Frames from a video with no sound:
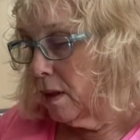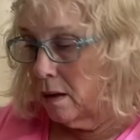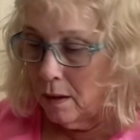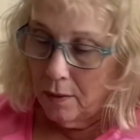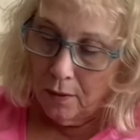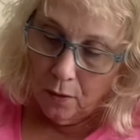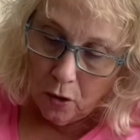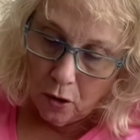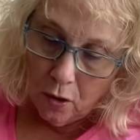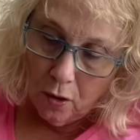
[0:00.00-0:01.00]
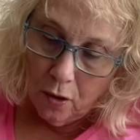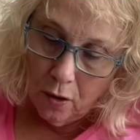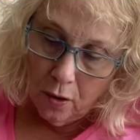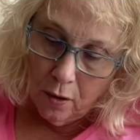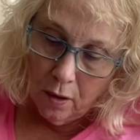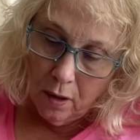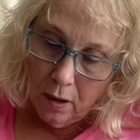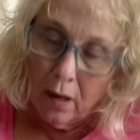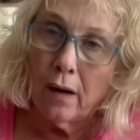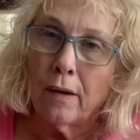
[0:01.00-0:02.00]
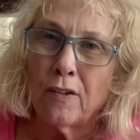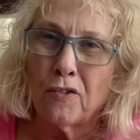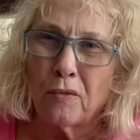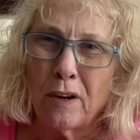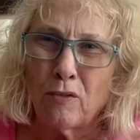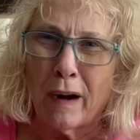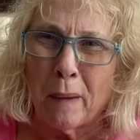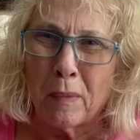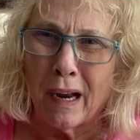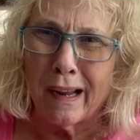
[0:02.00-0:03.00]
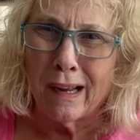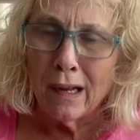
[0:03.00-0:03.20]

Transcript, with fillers: Let's see. Kind of shrink wrapped like